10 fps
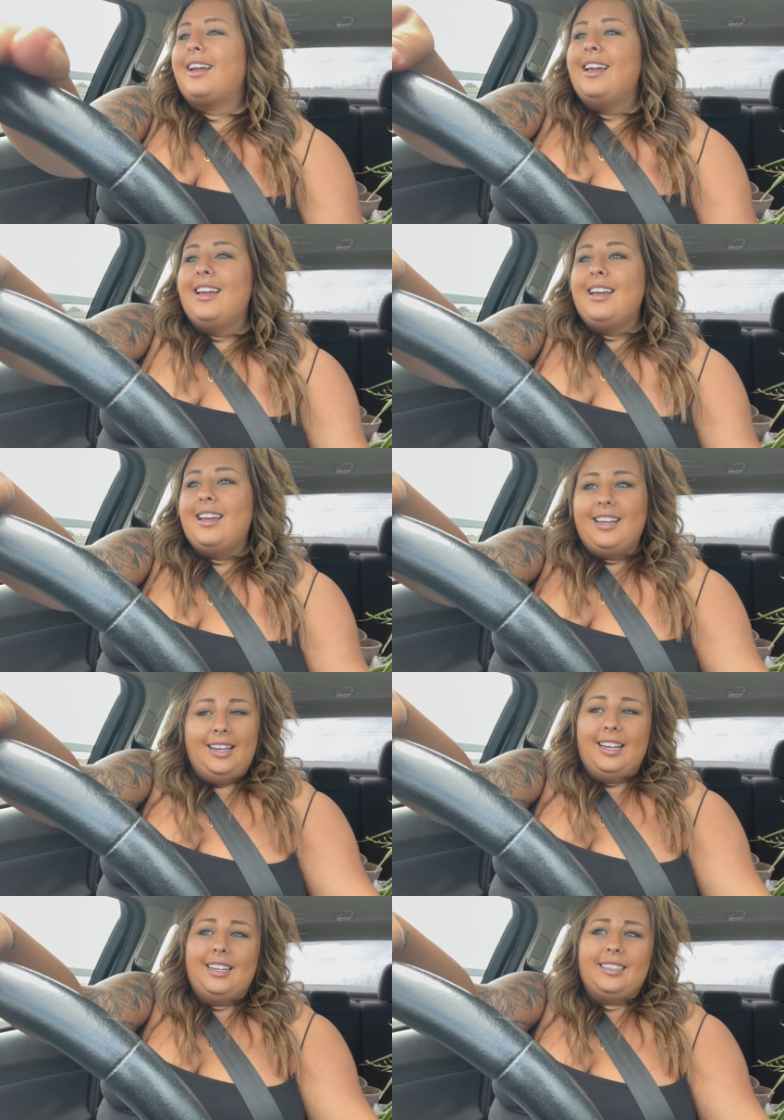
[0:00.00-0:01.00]

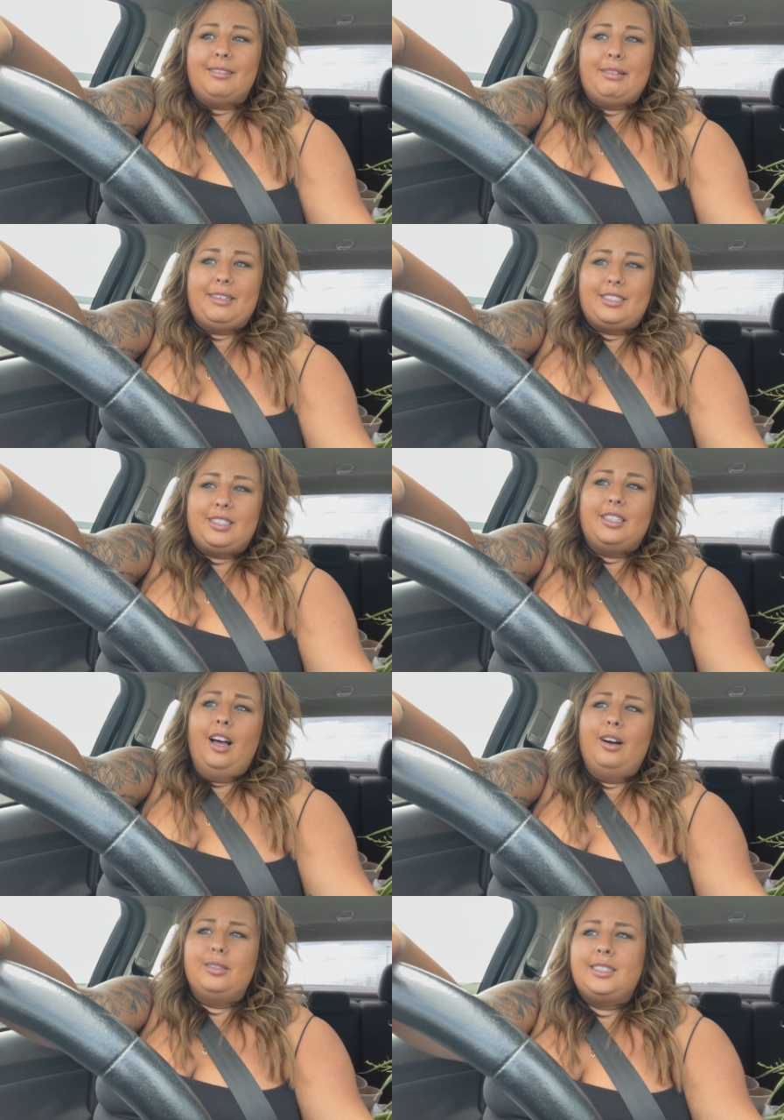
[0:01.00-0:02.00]
And then we went to
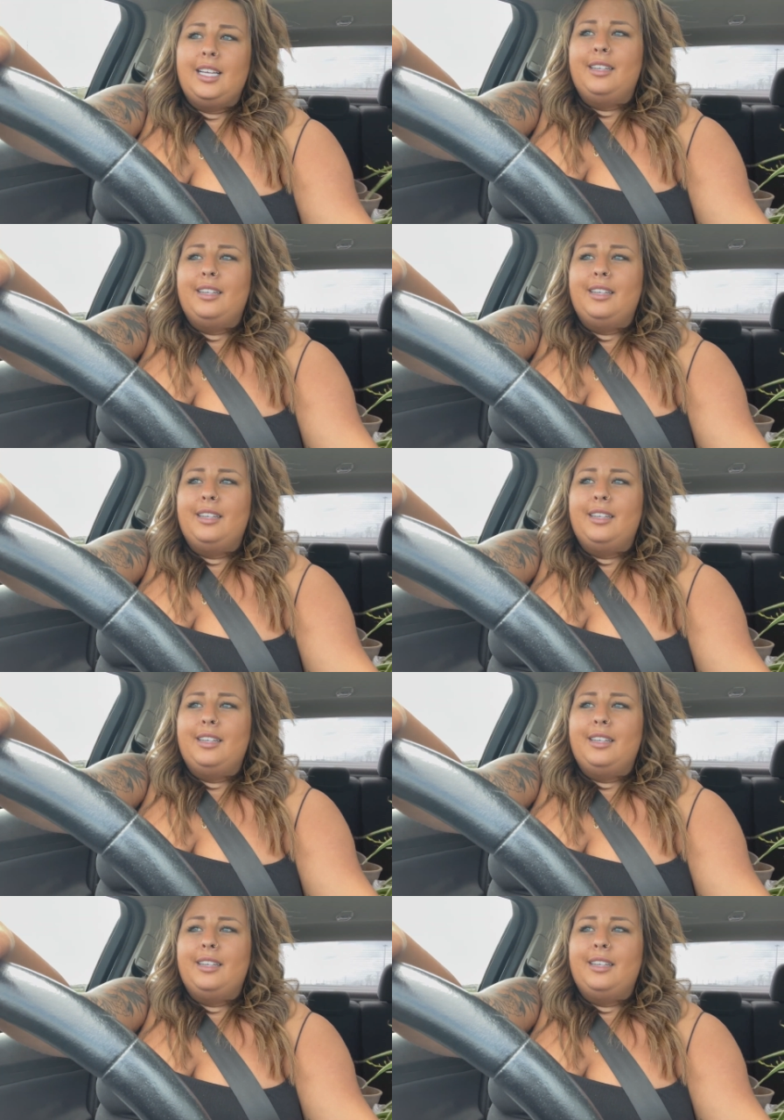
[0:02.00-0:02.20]
Lowe's.